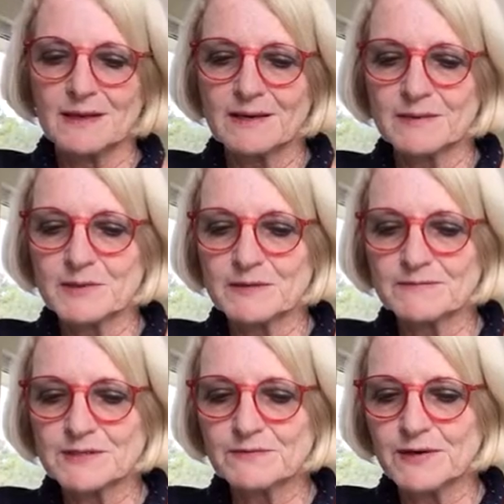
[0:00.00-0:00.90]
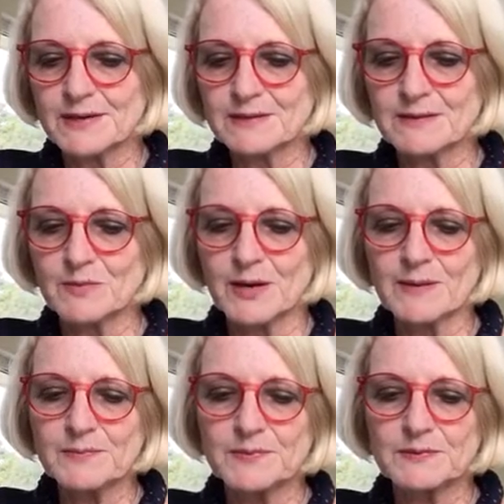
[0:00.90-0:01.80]
I've divided them
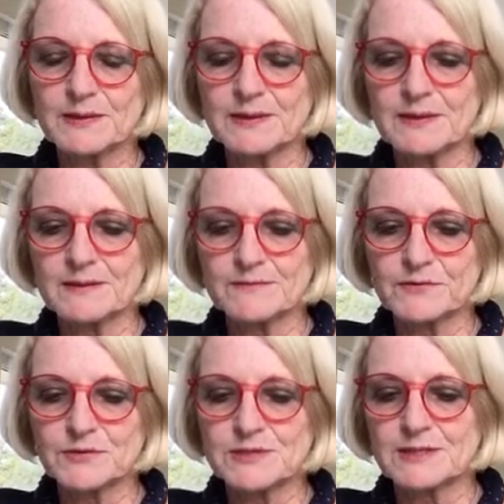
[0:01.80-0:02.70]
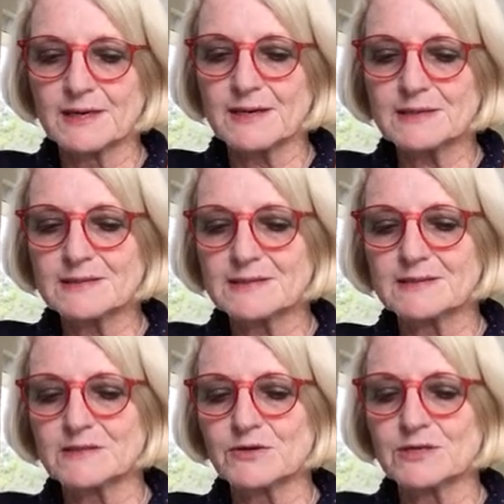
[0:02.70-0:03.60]
up for tonight.
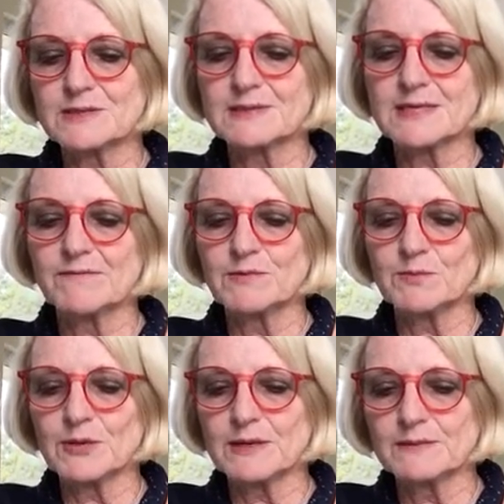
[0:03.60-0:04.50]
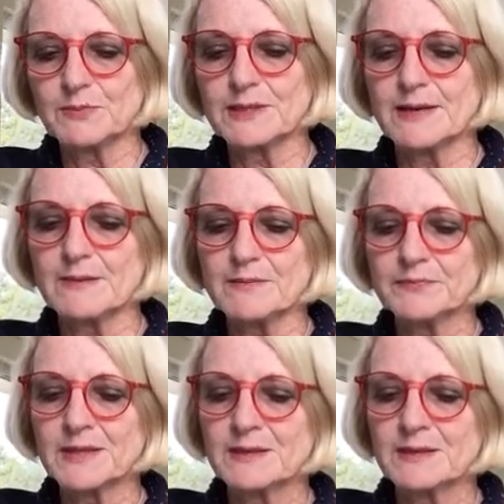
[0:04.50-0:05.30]
6:30 to 7 p.m.